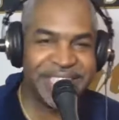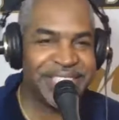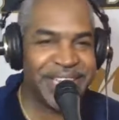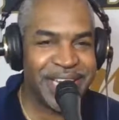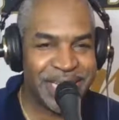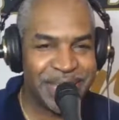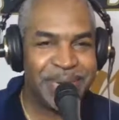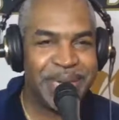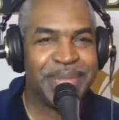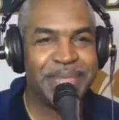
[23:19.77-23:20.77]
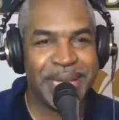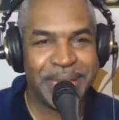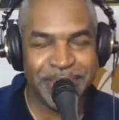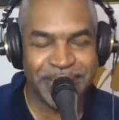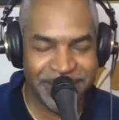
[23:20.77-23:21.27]
Try not to break the bank,
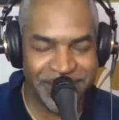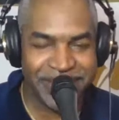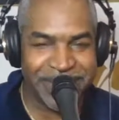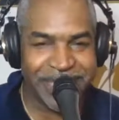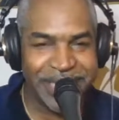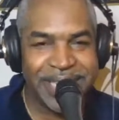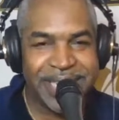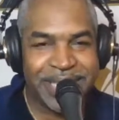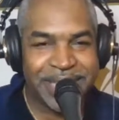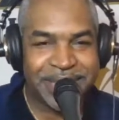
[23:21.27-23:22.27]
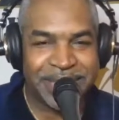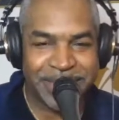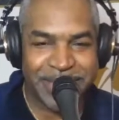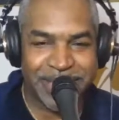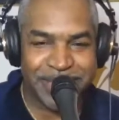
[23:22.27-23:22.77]
but I want
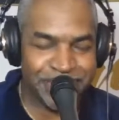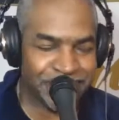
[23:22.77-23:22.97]
to